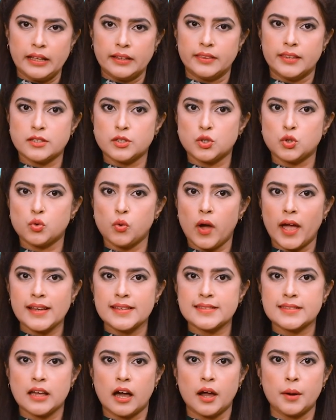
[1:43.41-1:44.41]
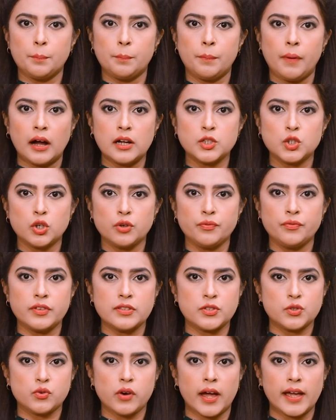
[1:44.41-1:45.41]
The strikes are part of
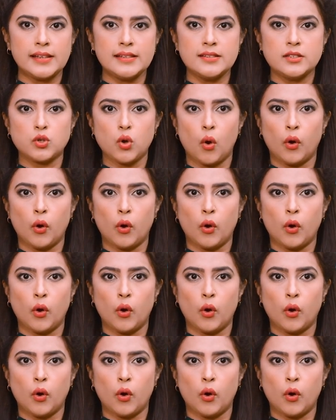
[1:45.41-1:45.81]
Israel's